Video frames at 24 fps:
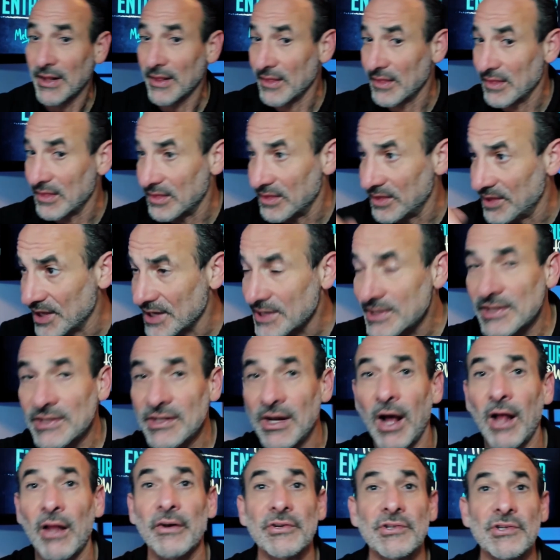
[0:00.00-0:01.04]
This
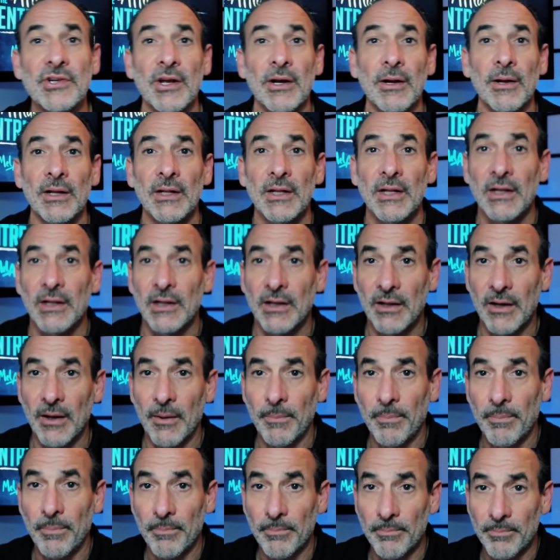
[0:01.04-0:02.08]
dollar is going
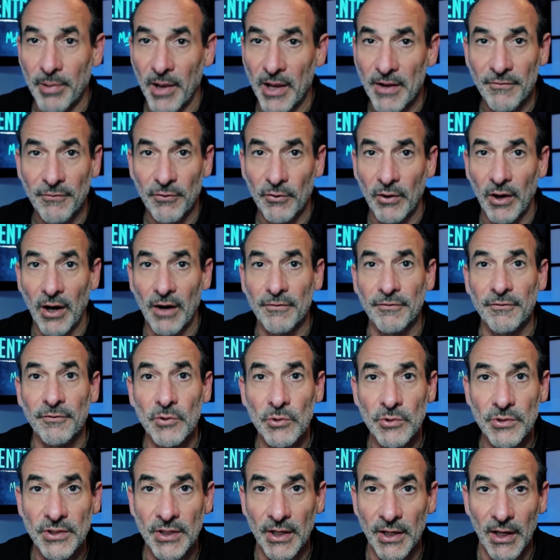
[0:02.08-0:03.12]
to pay for our
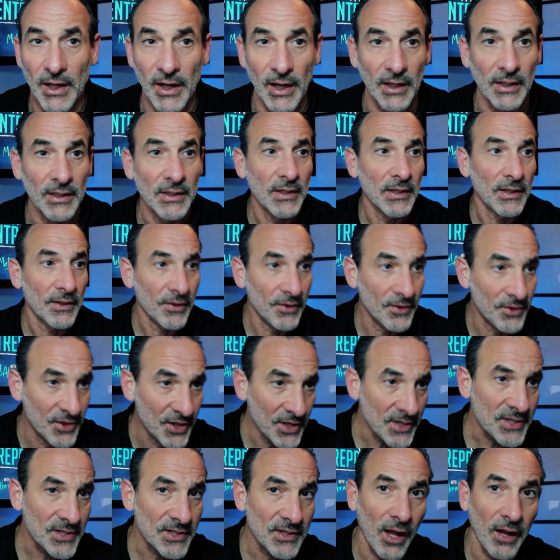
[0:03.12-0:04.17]
food today.
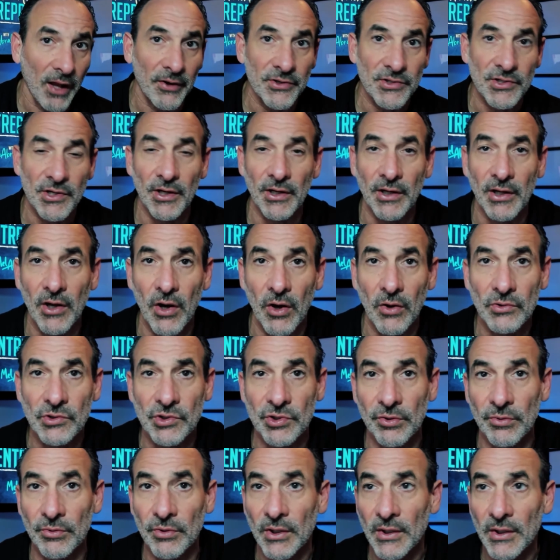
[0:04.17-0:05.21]
This dollar is going to go
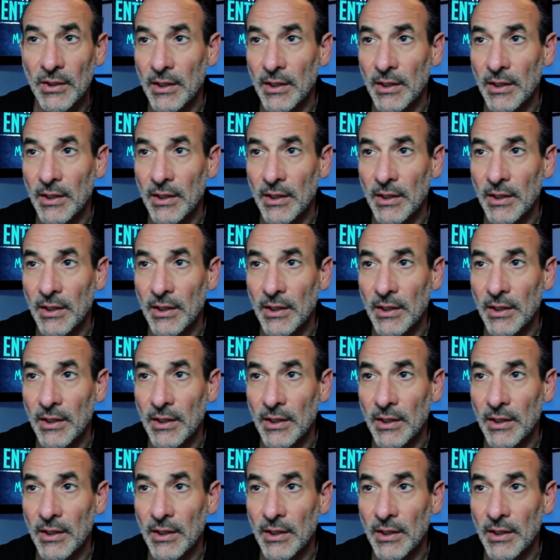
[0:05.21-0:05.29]
to